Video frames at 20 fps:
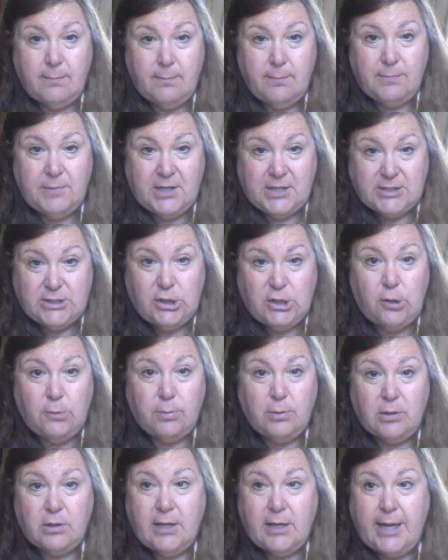this
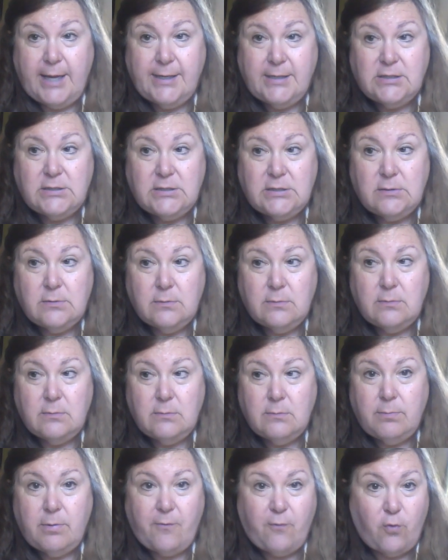Hubert case
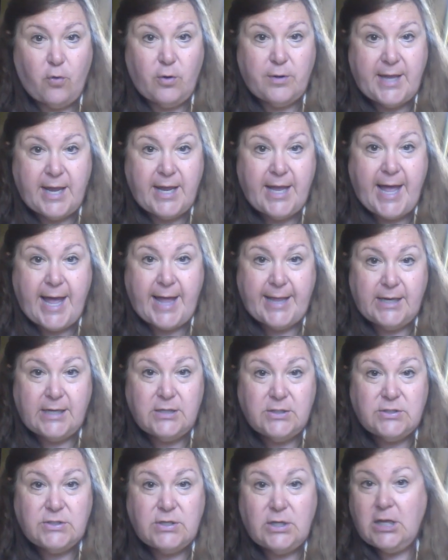before they get
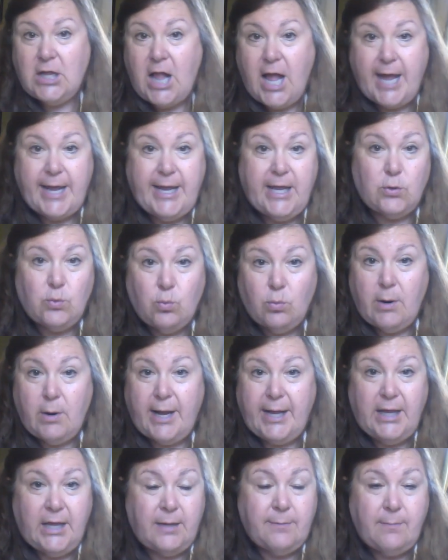it, so that I can
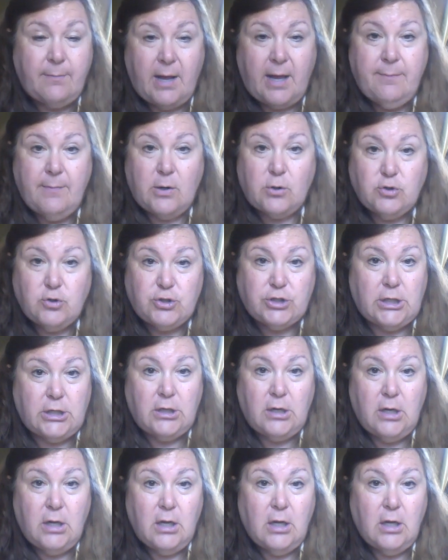write in my motion,